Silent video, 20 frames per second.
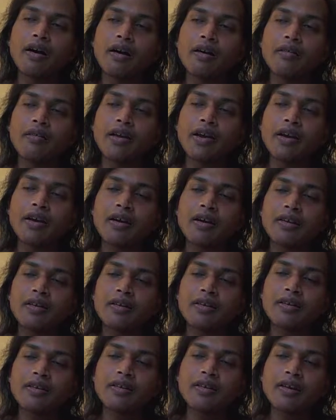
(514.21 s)
oh my God,
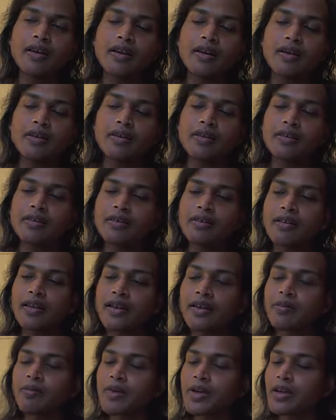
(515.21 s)
this is
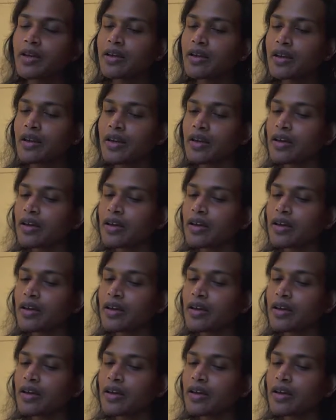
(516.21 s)
like me.